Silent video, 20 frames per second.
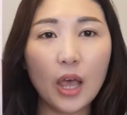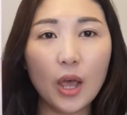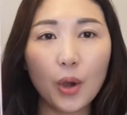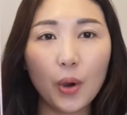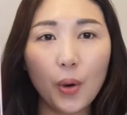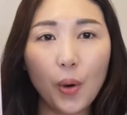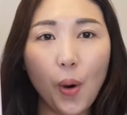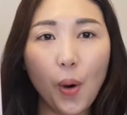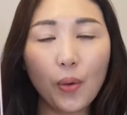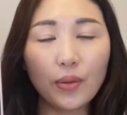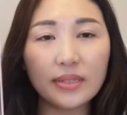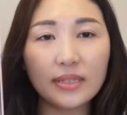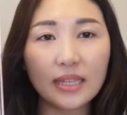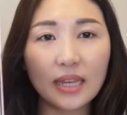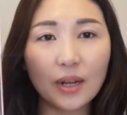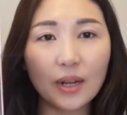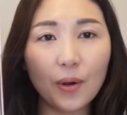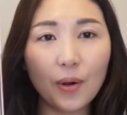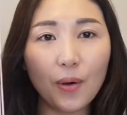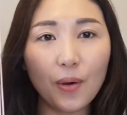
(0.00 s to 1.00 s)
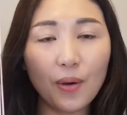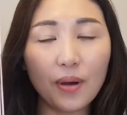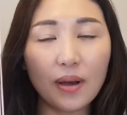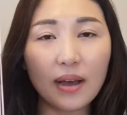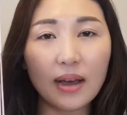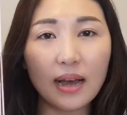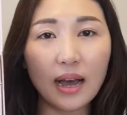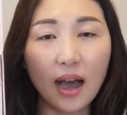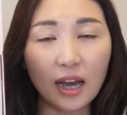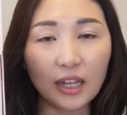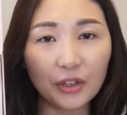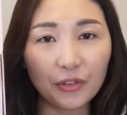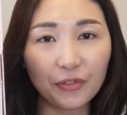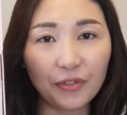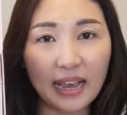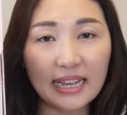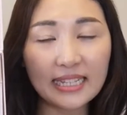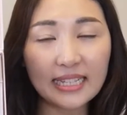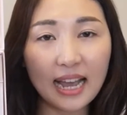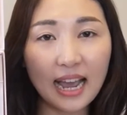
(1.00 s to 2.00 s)
Code 0
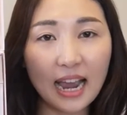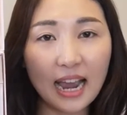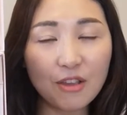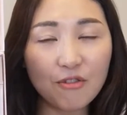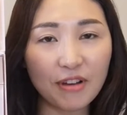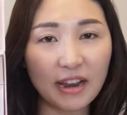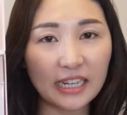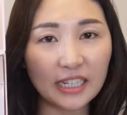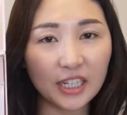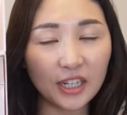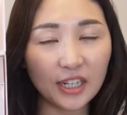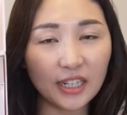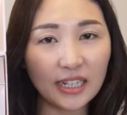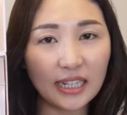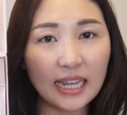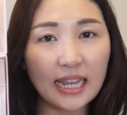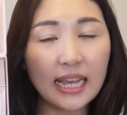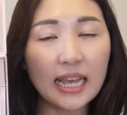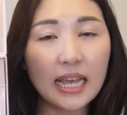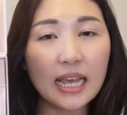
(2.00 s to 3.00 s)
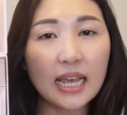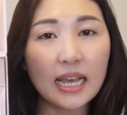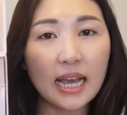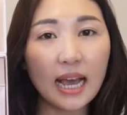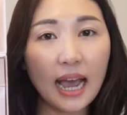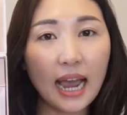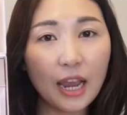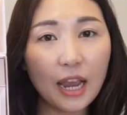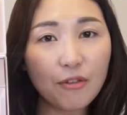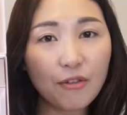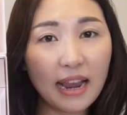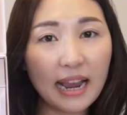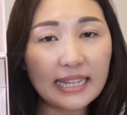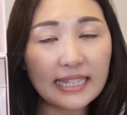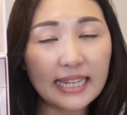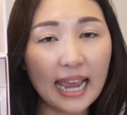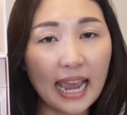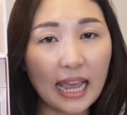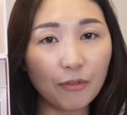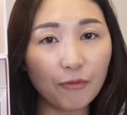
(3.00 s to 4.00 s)
Advanced Hydration hydrates
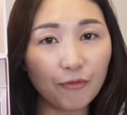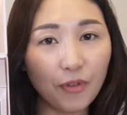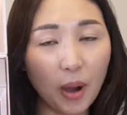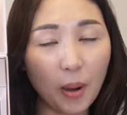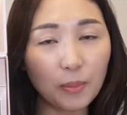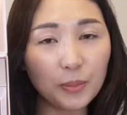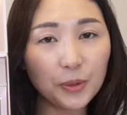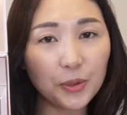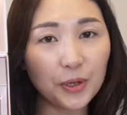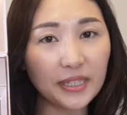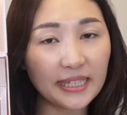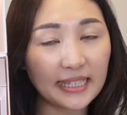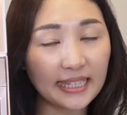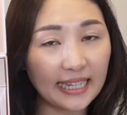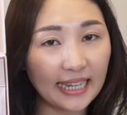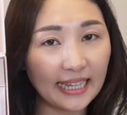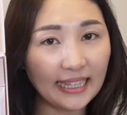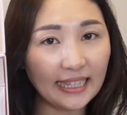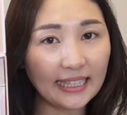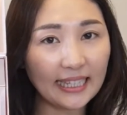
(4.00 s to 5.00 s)
and firms your skin,